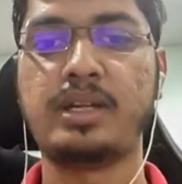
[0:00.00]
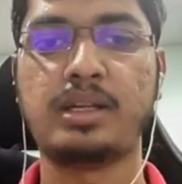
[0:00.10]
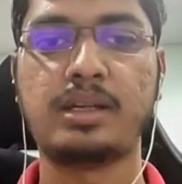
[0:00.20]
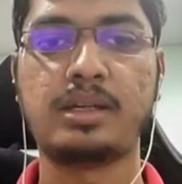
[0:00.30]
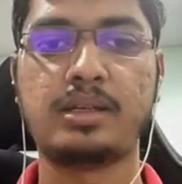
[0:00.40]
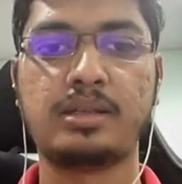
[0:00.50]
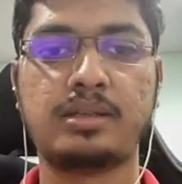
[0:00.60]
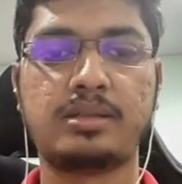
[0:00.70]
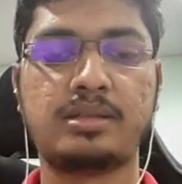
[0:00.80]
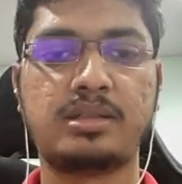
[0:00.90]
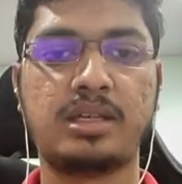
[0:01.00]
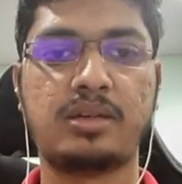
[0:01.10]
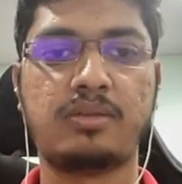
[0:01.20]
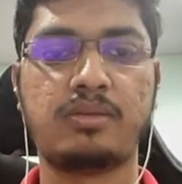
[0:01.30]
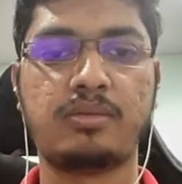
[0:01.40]
it,
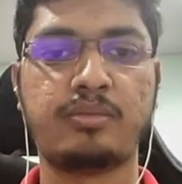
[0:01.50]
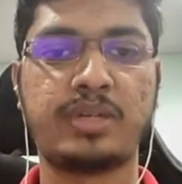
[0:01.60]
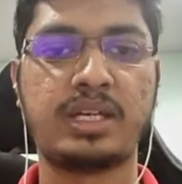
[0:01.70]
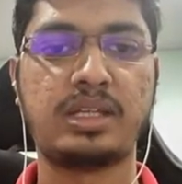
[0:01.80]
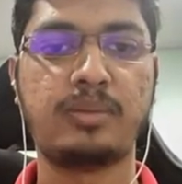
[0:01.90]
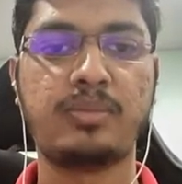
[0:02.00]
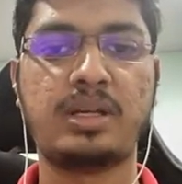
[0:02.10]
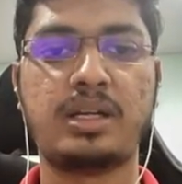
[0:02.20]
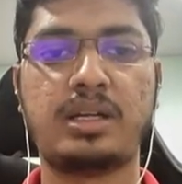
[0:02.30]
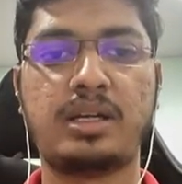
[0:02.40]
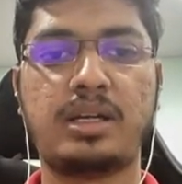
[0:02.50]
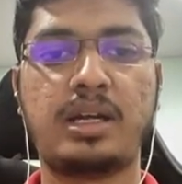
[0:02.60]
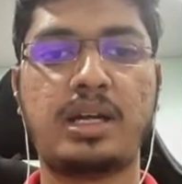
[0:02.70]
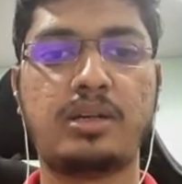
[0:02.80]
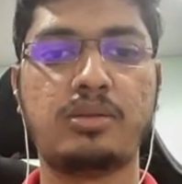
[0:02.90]
save by name and
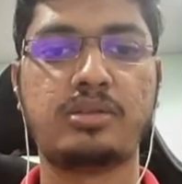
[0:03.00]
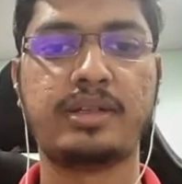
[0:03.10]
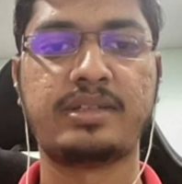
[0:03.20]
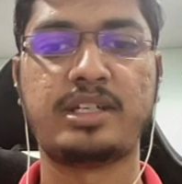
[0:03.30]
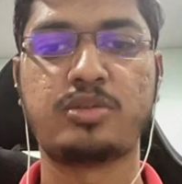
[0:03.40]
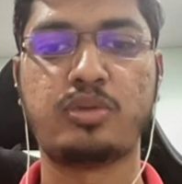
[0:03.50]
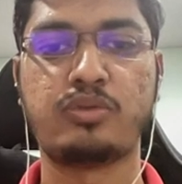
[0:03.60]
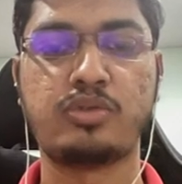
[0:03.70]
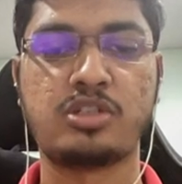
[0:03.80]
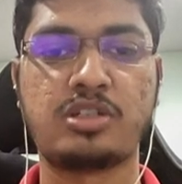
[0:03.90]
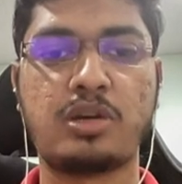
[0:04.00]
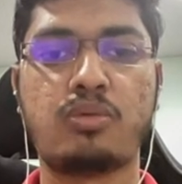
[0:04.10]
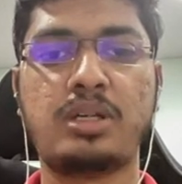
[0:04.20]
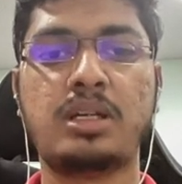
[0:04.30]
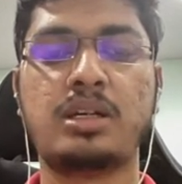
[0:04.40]
add to sales dashboard. We just have
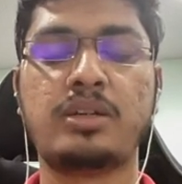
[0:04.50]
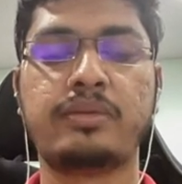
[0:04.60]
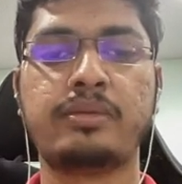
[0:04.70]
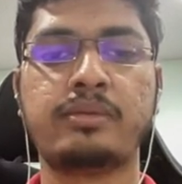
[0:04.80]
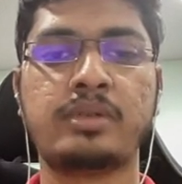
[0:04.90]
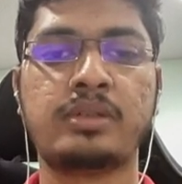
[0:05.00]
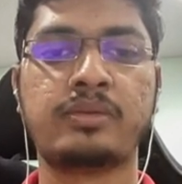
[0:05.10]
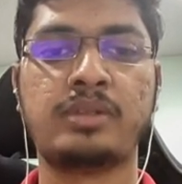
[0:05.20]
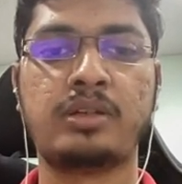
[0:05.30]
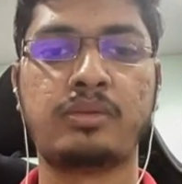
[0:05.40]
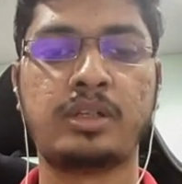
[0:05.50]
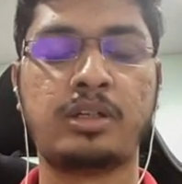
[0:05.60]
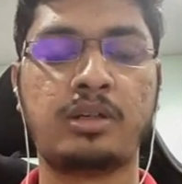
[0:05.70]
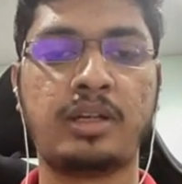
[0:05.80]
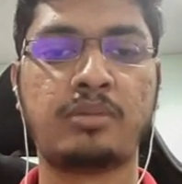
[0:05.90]
one. If there
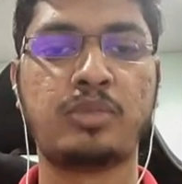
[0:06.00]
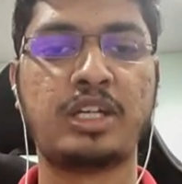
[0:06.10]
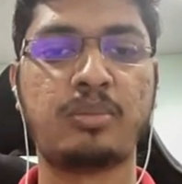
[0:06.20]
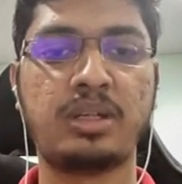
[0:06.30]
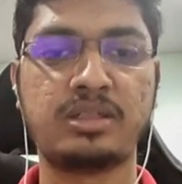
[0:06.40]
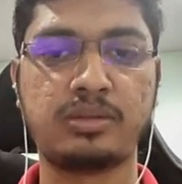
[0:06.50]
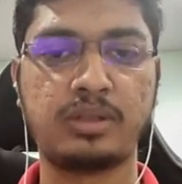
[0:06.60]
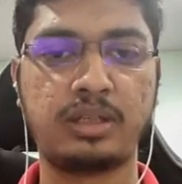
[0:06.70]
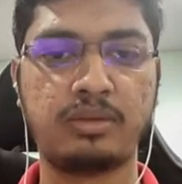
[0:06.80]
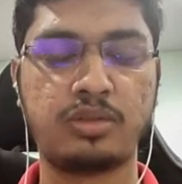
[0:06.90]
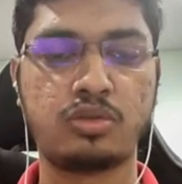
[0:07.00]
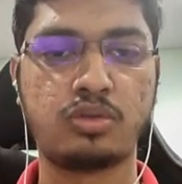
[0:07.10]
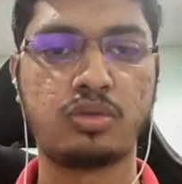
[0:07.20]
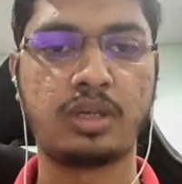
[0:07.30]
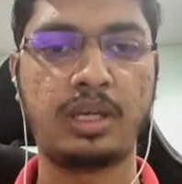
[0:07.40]
were like multiple, so it will
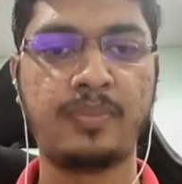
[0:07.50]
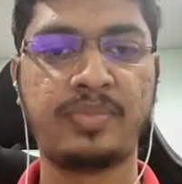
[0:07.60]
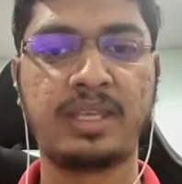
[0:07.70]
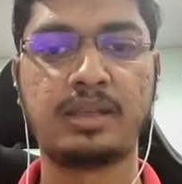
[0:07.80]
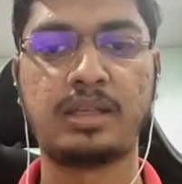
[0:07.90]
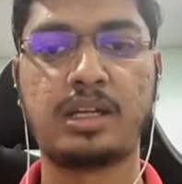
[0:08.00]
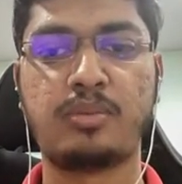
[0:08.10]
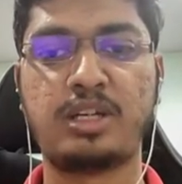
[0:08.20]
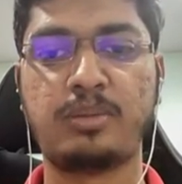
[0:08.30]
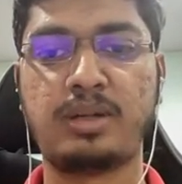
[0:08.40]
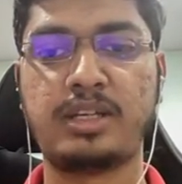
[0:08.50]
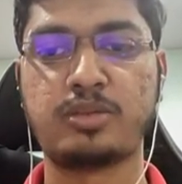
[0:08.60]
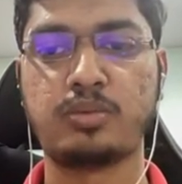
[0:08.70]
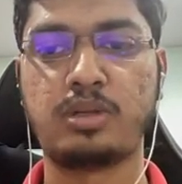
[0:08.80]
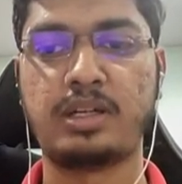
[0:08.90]
show okay there are multiple
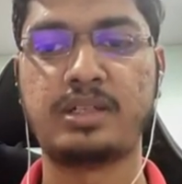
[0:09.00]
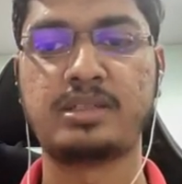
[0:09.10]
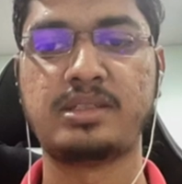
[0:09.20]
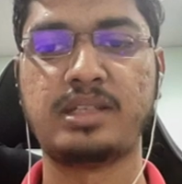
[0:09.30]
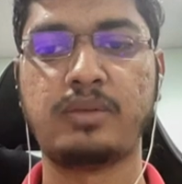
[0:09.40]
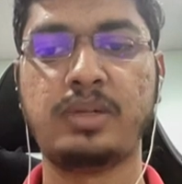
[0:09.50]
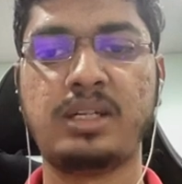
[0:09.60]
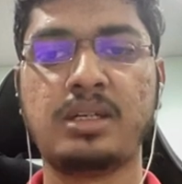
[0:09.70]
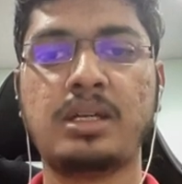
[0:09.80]
dashboard. Let's save it